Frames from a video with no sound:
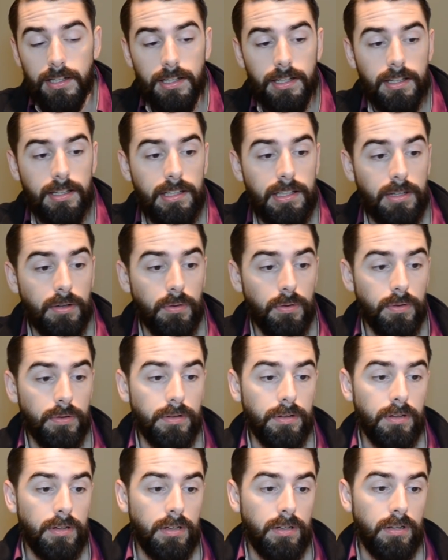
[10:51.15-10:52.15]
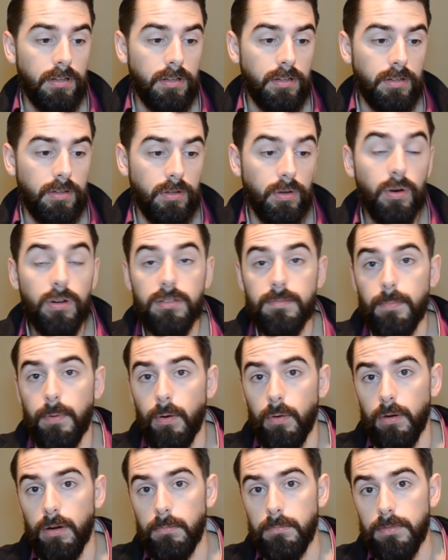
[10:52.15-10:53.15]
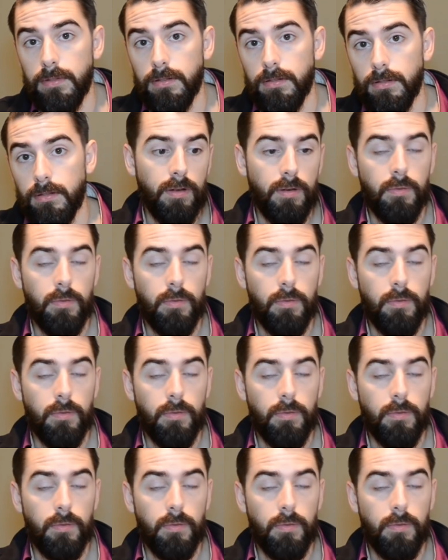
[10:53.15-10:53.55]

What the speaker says: in the Old Norse poems,